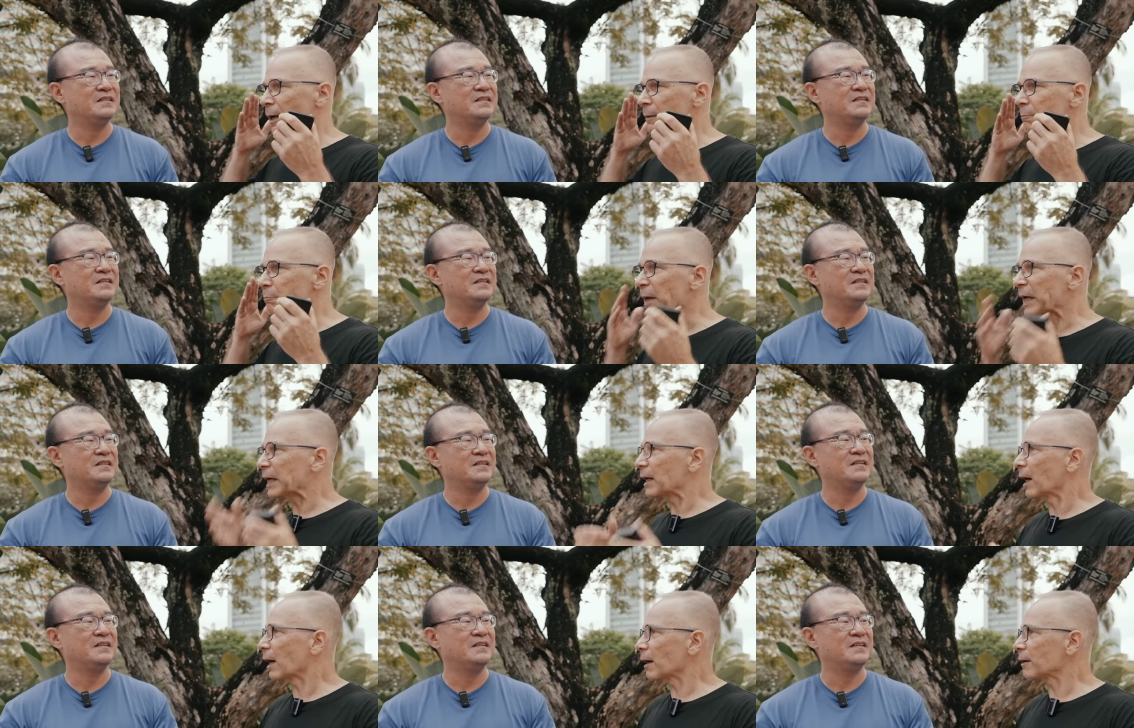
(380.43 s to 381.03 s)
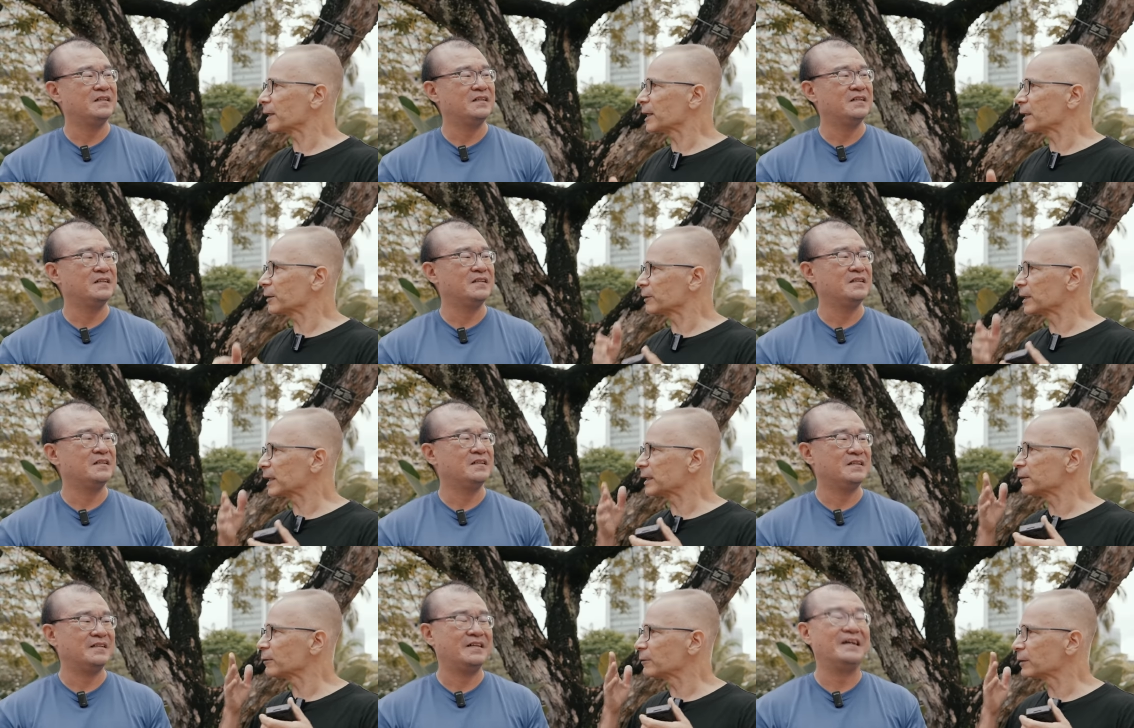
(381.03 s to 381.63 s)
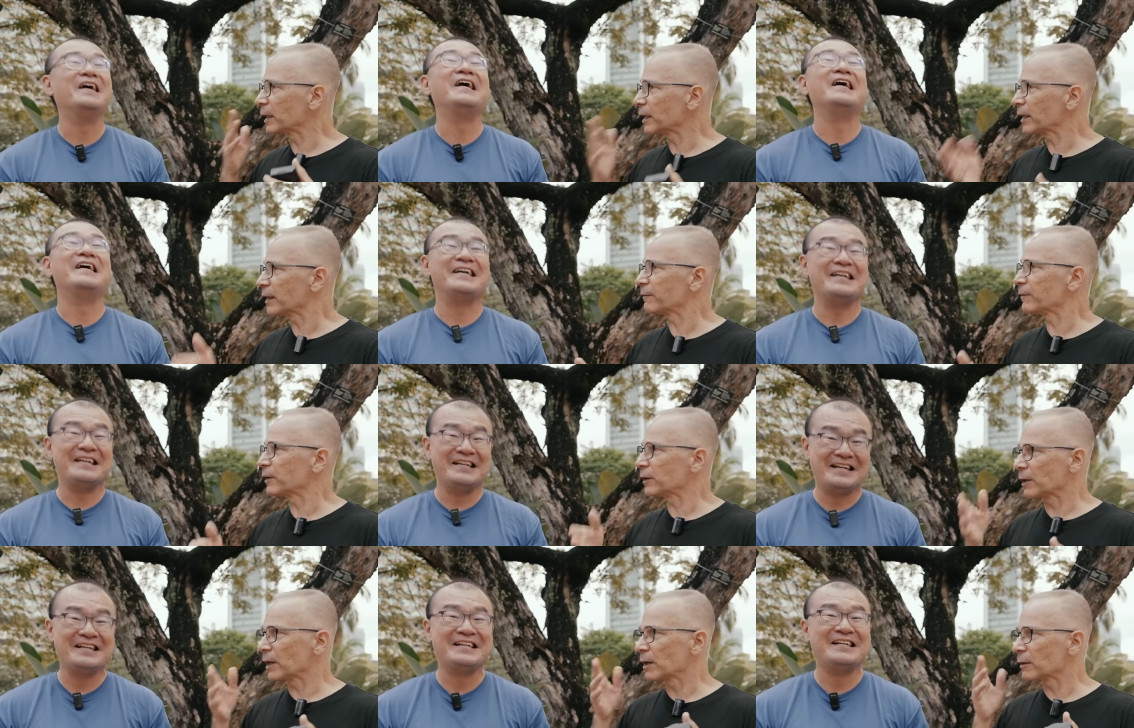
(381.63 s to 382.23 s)
Speaker 1: a big hurry, you need to
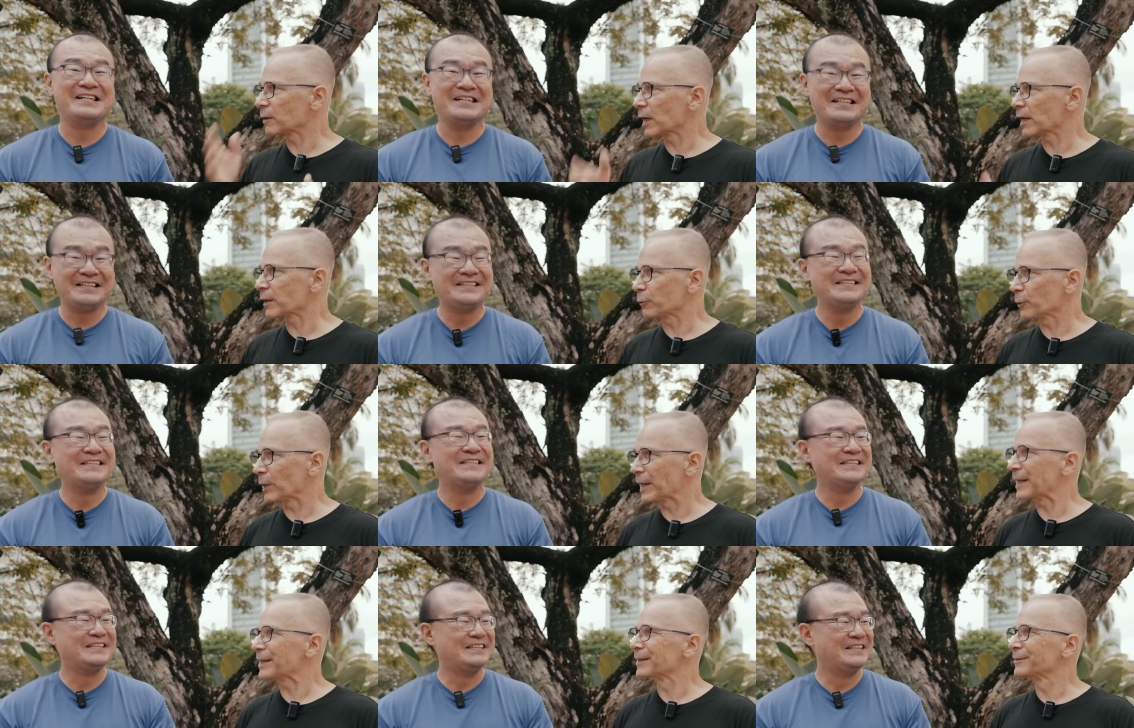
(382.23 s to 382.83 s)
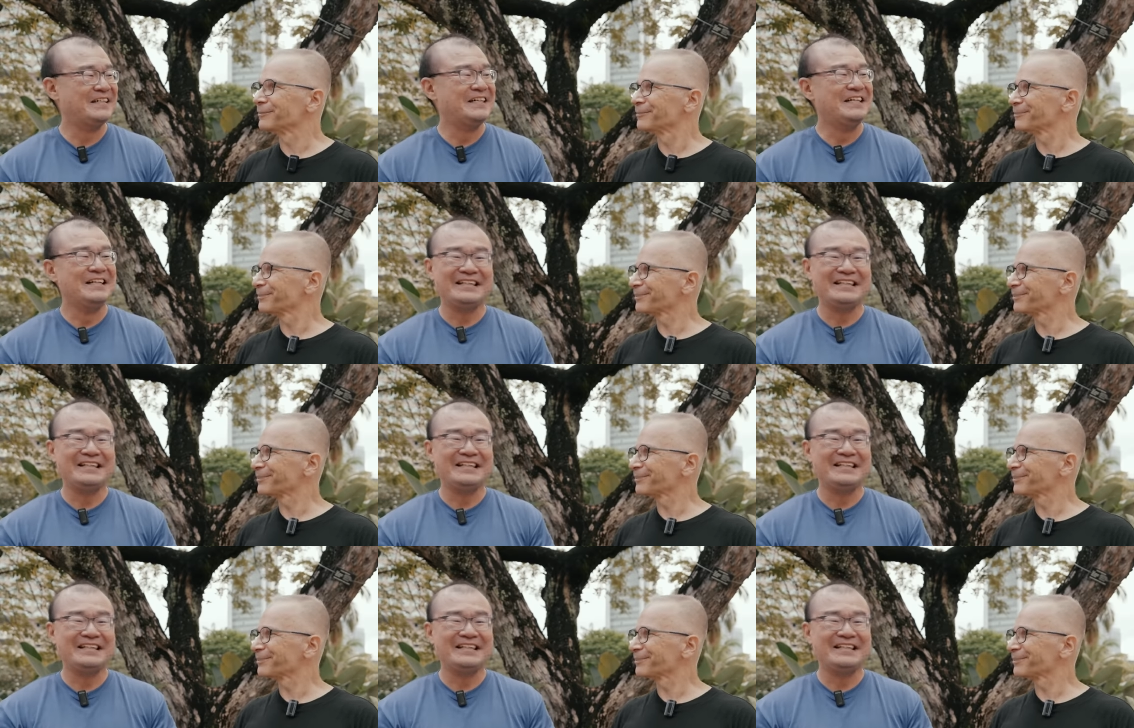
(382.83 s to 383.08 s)
deliver right away.